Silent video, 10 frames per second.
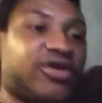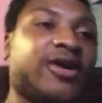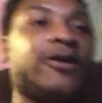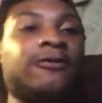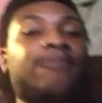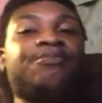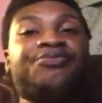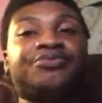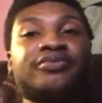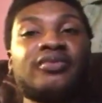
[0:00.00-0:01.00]
though,
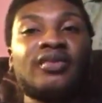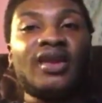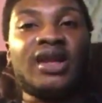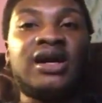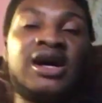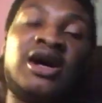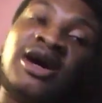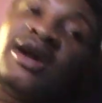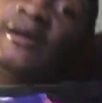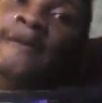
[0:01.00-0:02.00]

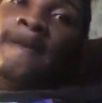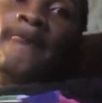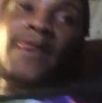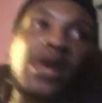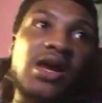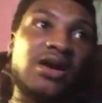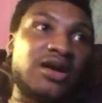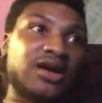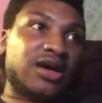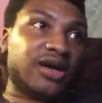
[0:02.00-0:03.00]
um,
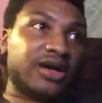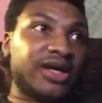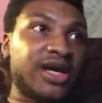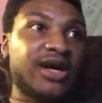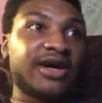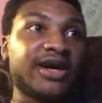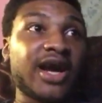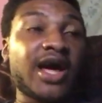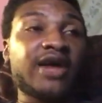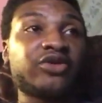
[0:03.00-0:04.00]
yeah,
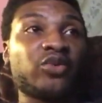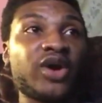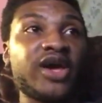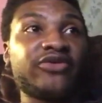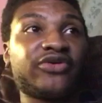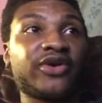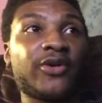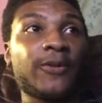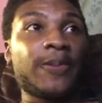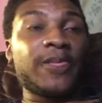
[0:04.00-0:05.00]
got out the way.
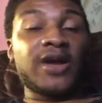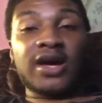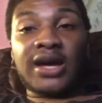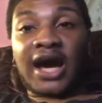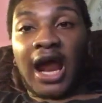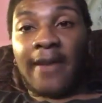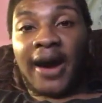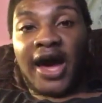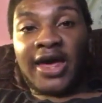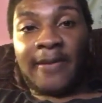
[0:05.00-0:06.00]
So, got
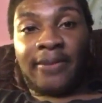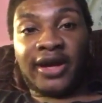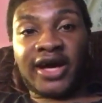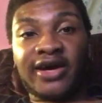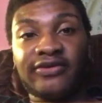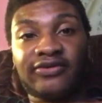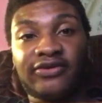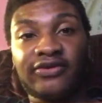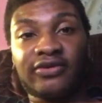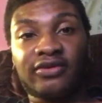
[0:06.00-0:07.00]
about 8
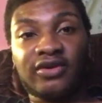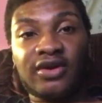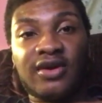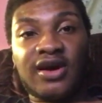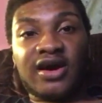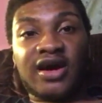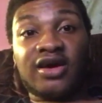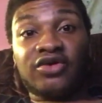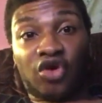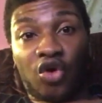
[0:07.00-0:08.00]
plants
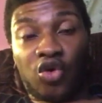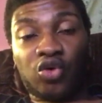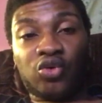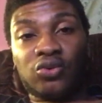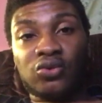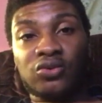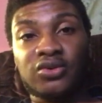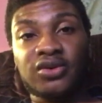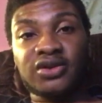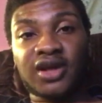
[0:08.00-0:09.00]
in total
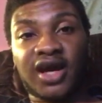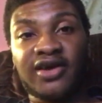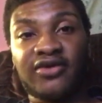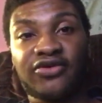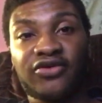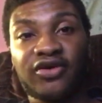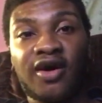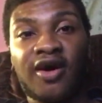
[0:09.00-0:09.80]
that is